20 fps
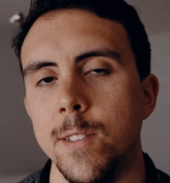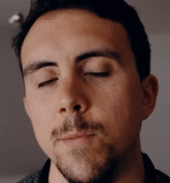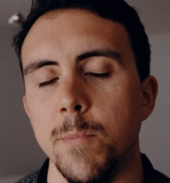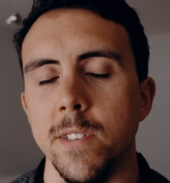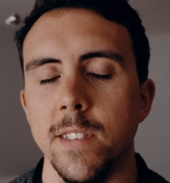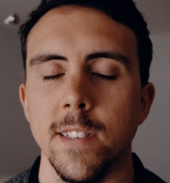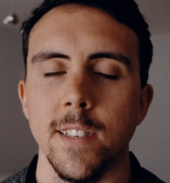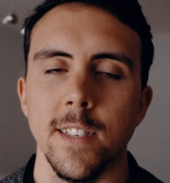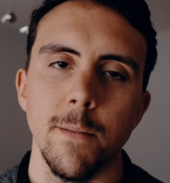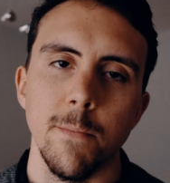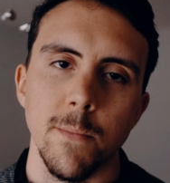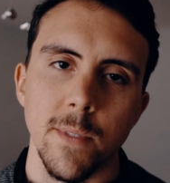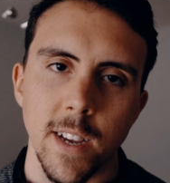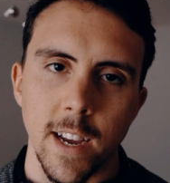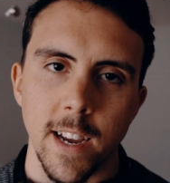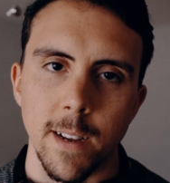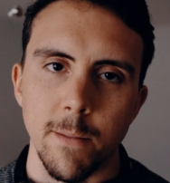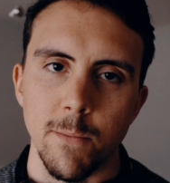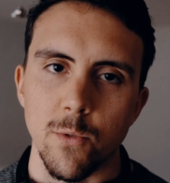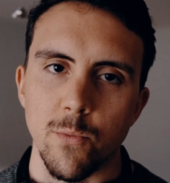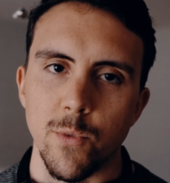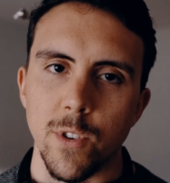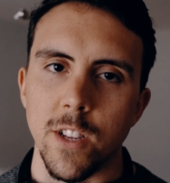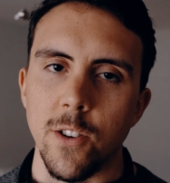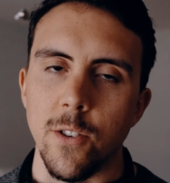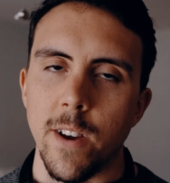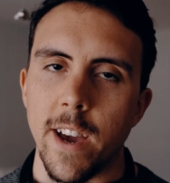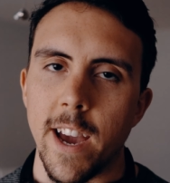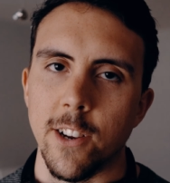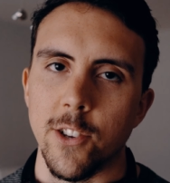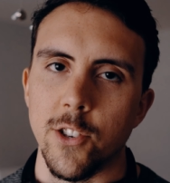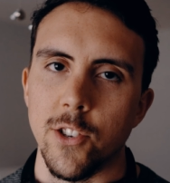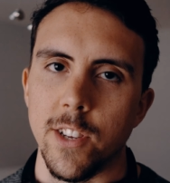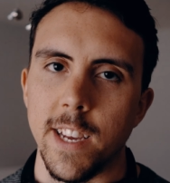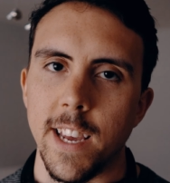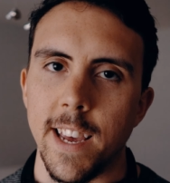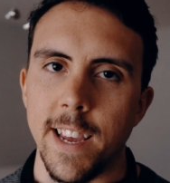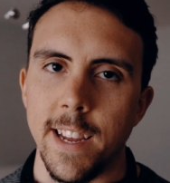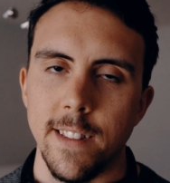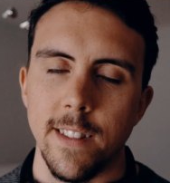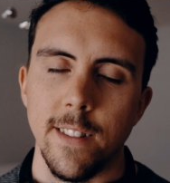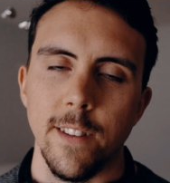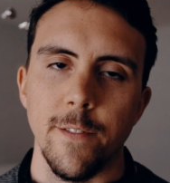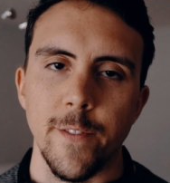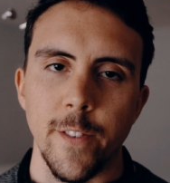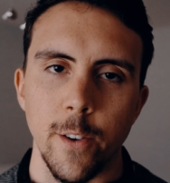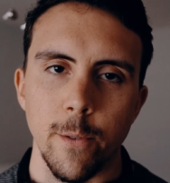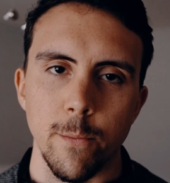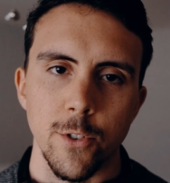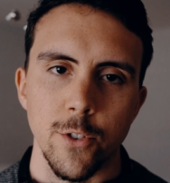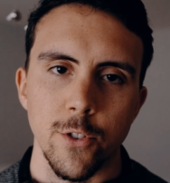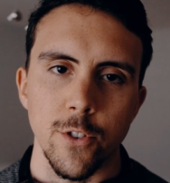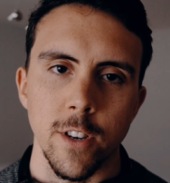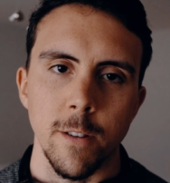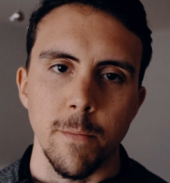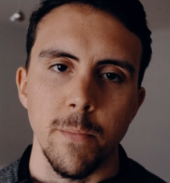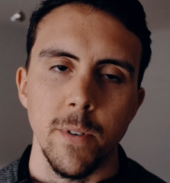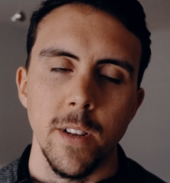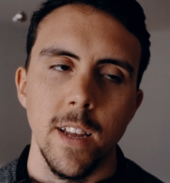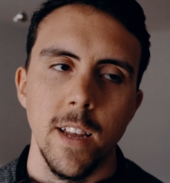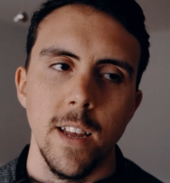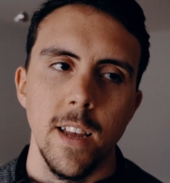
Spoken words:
but sometimes when you actually hit the film strip,